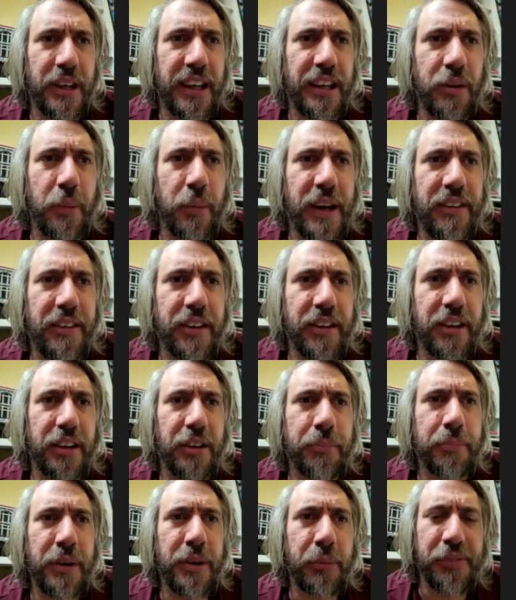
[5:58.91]
in a way that
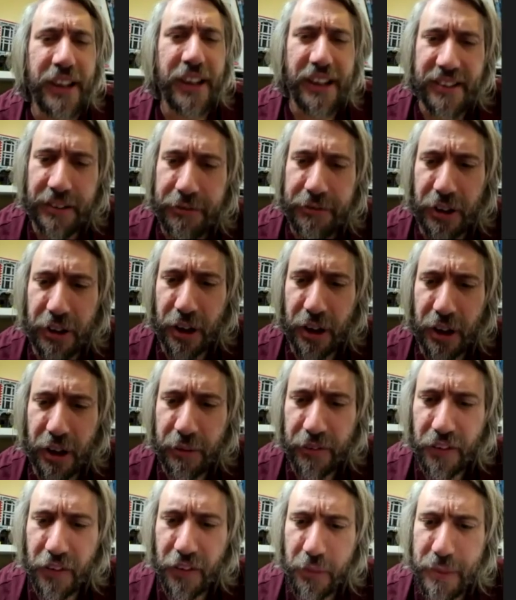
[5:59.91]
can be upsetting for a lot of
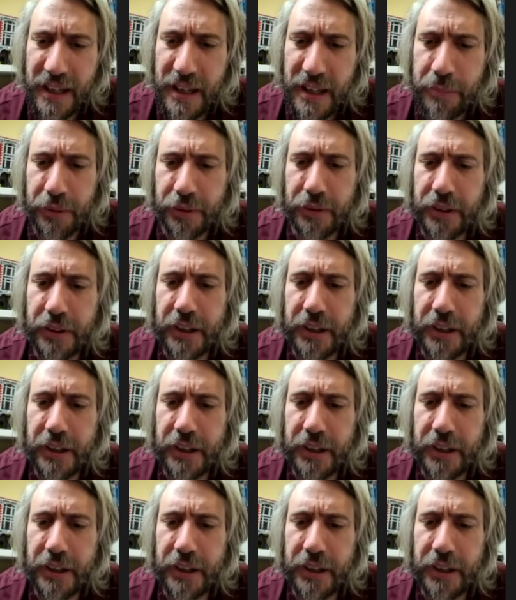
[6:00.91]
other people.